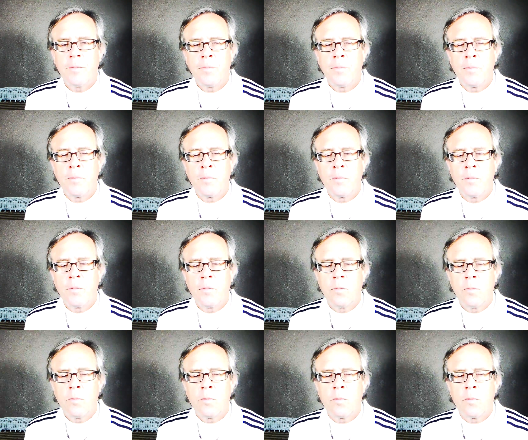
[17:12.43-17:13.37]

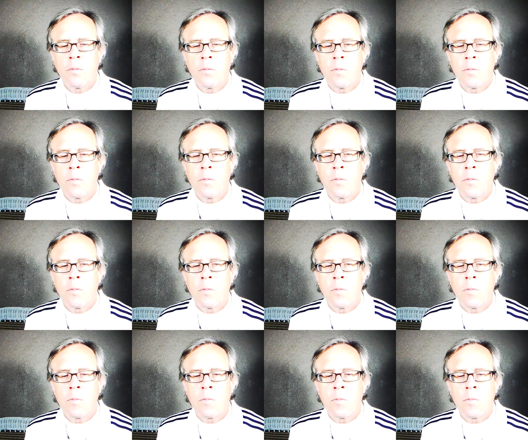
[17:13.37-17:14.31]

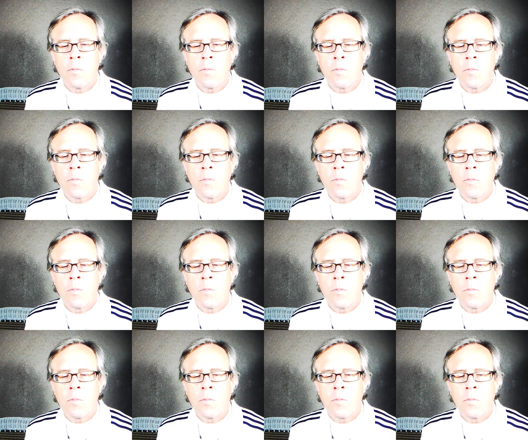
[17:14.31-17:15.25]

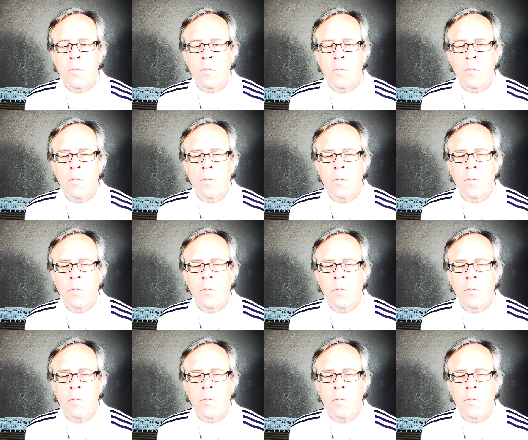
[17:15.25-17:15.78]
No one is speaking in this clip.